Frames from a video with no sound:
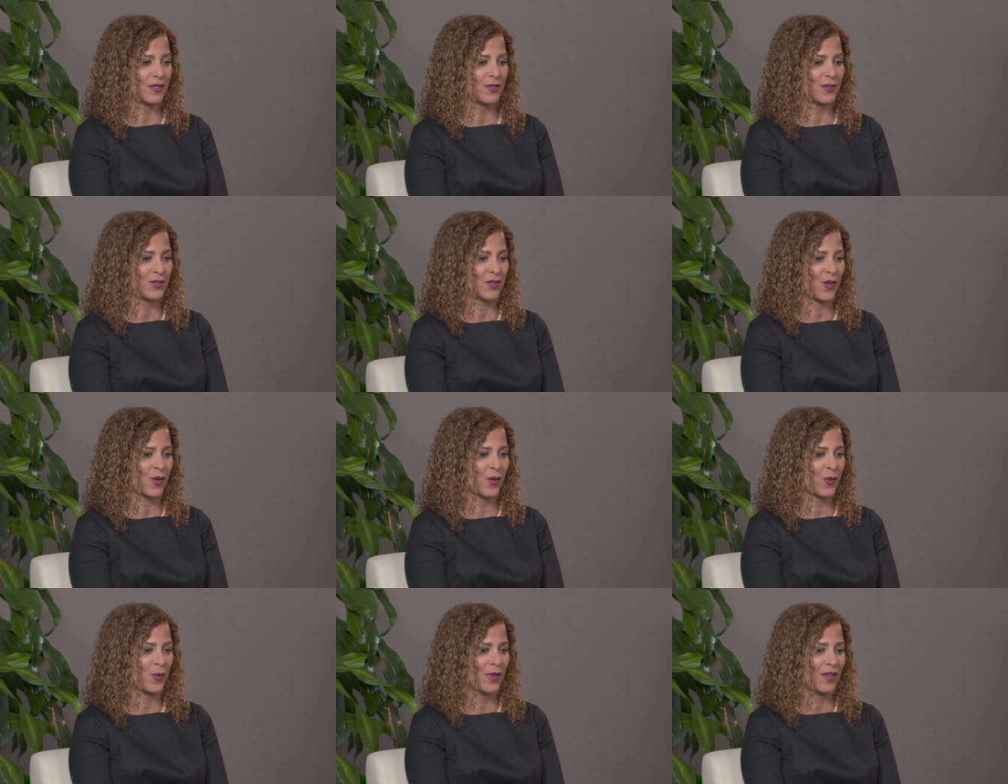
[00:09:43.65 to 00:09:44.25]

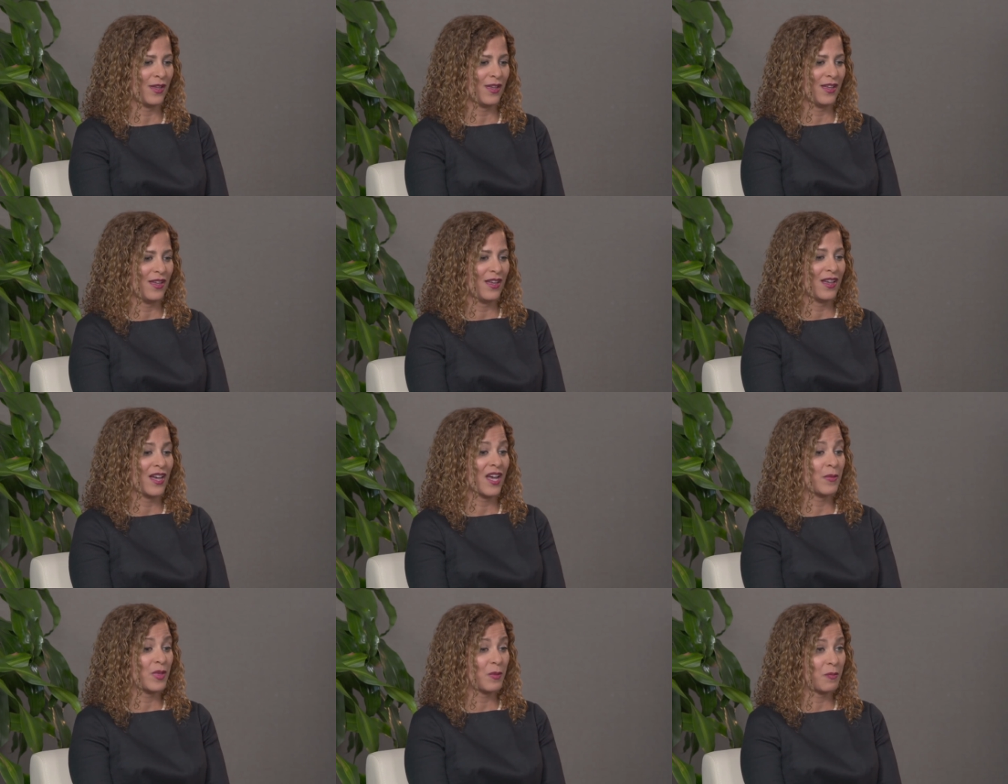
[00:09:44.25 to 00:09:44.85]
So
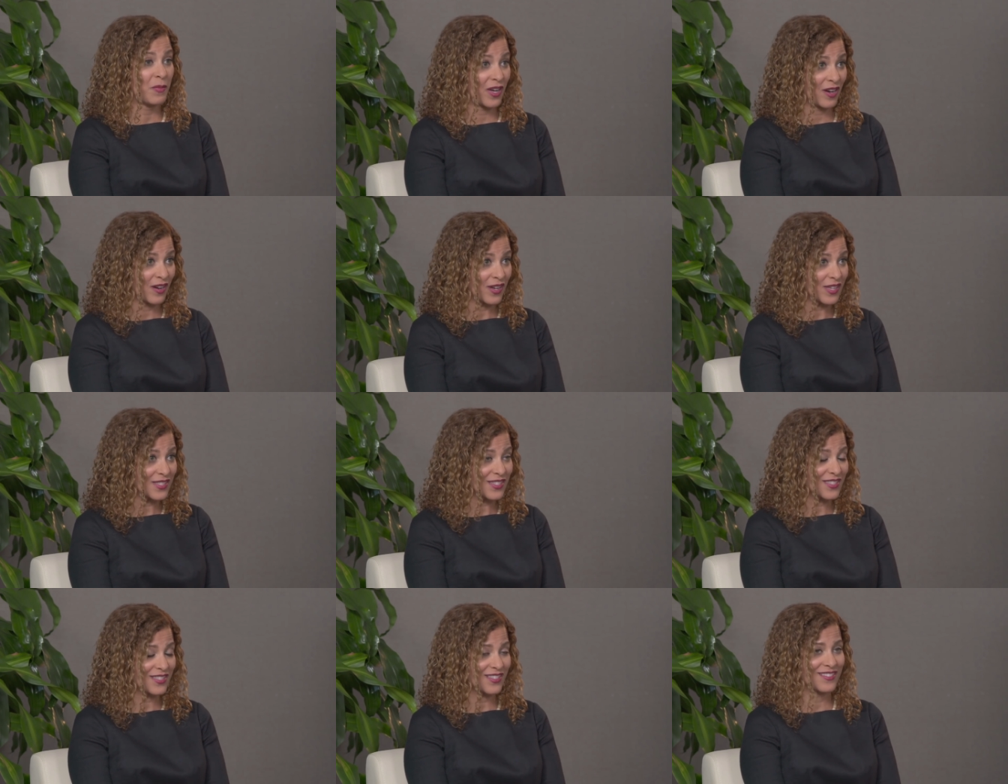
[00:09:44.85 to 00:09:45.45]
I'm
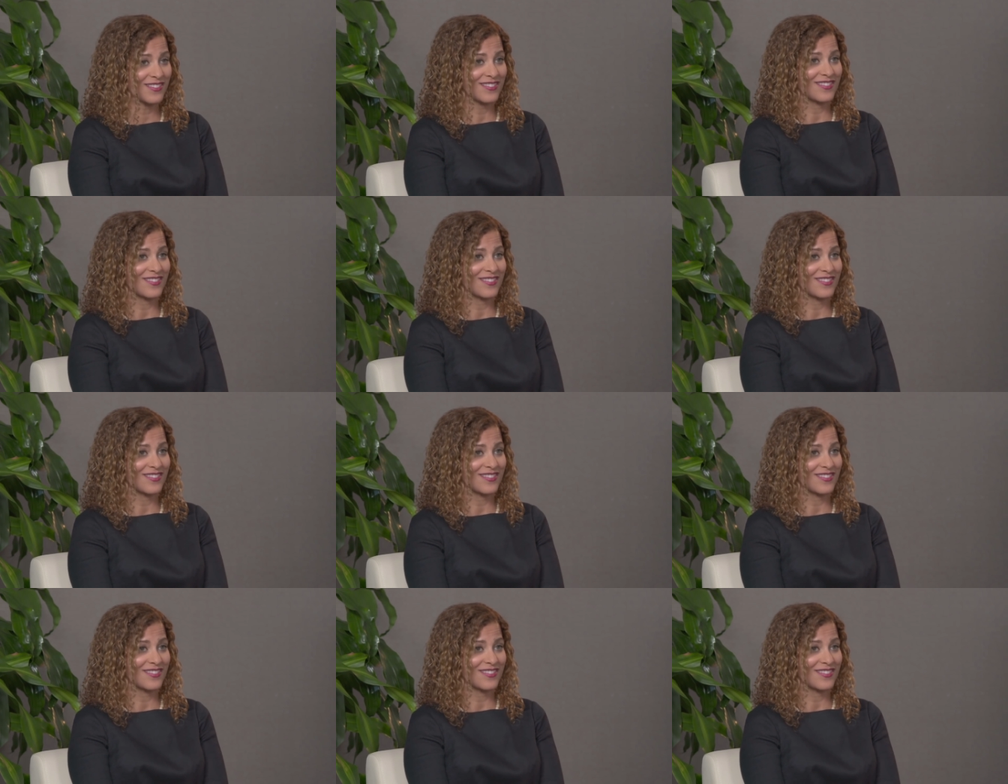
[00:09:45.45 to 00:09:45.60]
embarrassed